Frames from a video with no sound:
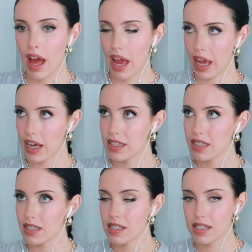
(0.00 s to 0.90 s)
And
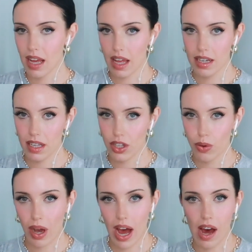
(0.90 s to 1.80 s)
instead,
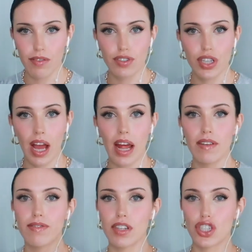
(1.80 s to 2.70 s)
you have to kind
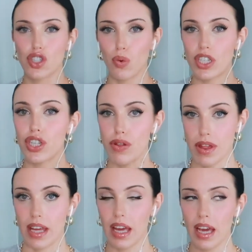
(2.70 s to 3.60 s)
of switch your
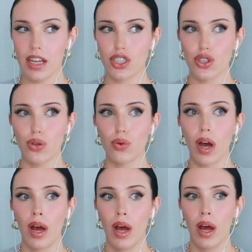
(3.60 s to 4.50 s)
thinking to,
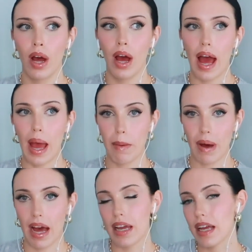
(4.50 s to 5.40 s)
am
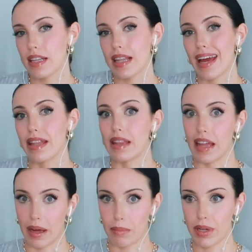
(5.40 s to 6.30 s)
I gonna like
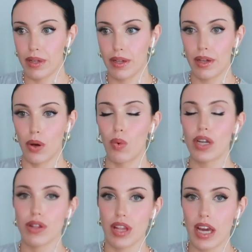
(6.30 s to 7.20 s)
them? What
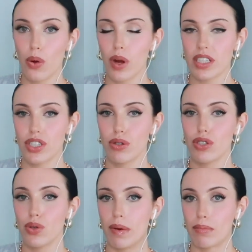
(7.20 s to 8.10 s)
are they going to do
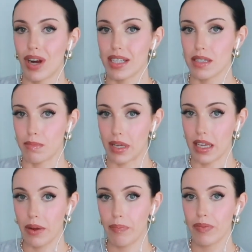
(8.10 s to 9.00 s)
to impress
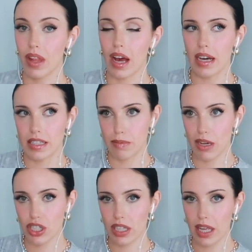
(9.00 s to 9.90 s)
me?
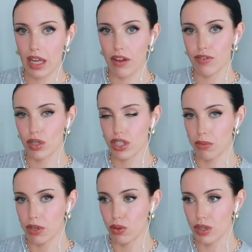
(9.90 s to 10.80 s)
Especially if you're
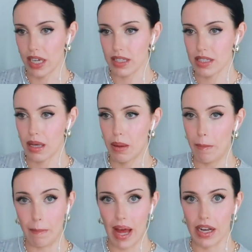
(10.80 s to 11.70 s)
someone who dates
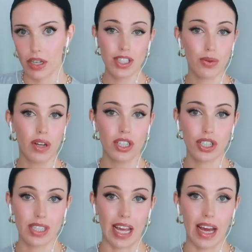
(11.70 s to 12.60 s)
men. Once you
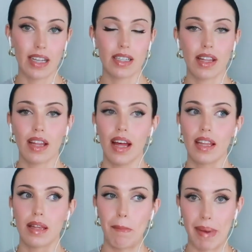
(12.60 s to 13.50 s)
understand
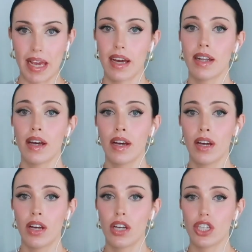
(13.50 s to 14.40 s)
that the man
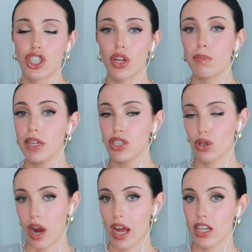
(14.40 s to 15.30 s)
should be
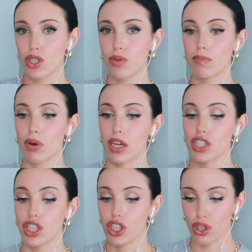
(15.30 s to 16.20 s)
trying to
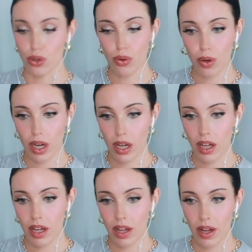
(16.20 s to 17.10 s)
impress you,
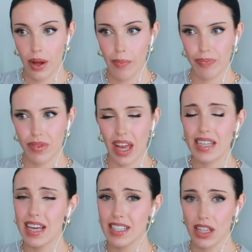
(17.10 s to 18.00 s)

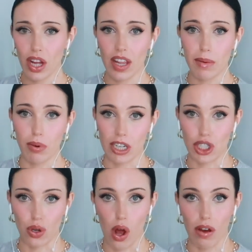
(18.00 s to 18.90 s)
it takes a lot of the
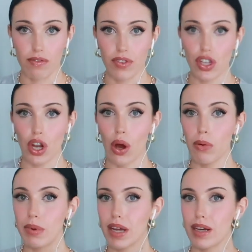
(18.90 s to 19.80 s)
pressure off, you
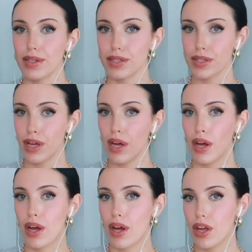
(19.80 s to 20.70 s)
know, because,
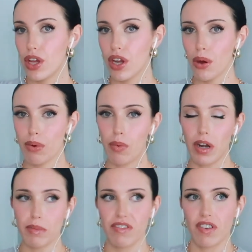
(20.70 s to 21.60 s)
you know, we
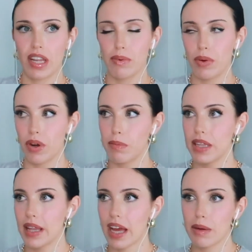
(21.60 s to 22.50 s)
wanna be funny, we wanna
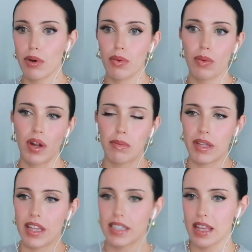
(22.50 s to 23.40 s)
be likable, we wanna
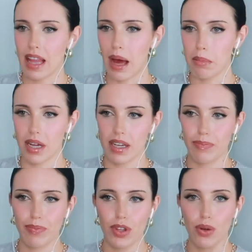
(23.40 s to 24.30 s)
be this and that,
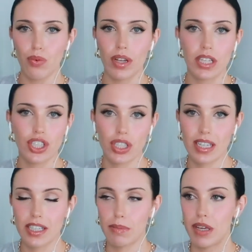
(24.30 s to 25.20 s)
but you really
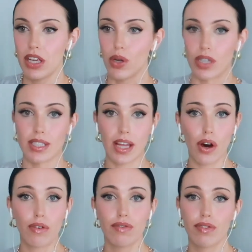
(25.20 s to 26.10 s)
just need to be
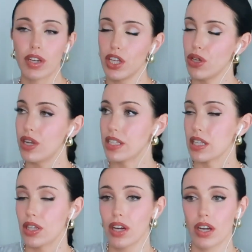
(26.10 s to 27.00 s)
yourself. You need
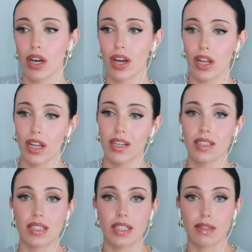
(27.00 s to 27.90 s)
to look good,
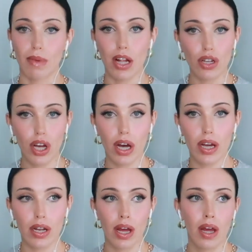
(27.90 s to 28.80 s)
smell
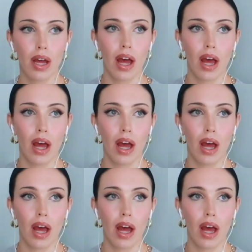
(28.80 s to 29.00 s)
good,